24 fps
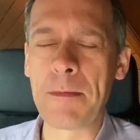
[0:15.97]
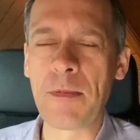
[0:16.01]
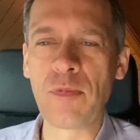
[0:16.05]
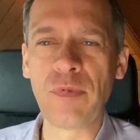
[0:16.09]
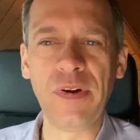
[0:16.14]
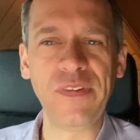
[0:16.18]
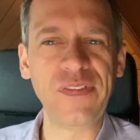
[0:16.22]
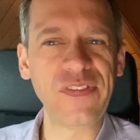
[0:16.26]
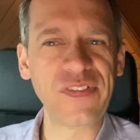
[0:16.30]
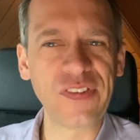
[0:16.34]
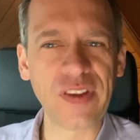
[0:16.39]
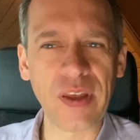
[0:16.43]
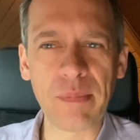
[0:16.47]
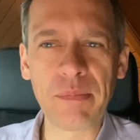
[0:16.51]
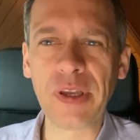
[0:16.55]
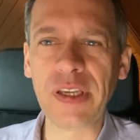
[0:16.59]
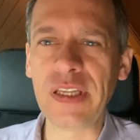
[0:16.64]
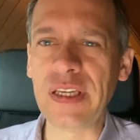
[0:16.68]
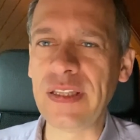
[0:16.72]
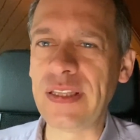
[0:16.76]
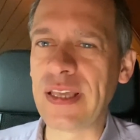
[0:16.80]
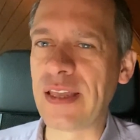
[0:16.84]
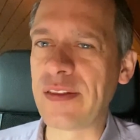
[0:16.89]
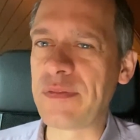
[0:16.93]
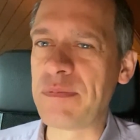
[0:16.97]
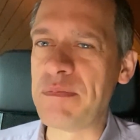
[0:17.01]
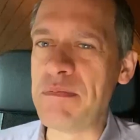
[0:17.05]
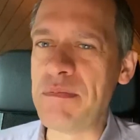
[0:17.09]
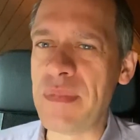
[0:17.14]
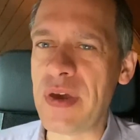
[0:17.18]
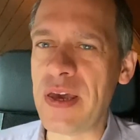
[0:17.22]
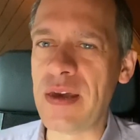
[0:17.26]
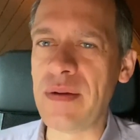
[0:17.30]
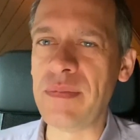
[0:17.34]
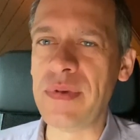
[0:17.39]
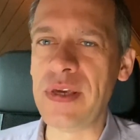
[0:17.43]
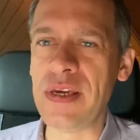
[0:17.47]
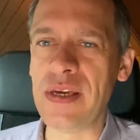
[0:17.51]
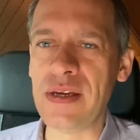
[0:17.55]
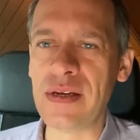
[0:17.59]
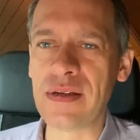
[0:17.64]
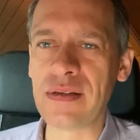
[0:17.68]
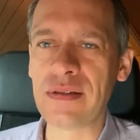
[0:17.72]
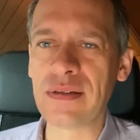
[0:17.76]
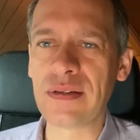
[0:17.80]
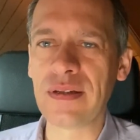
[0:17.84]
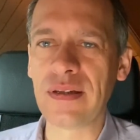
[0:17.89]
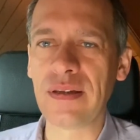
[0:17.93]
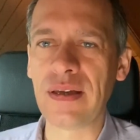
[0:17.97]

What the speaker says: with somebody that maybe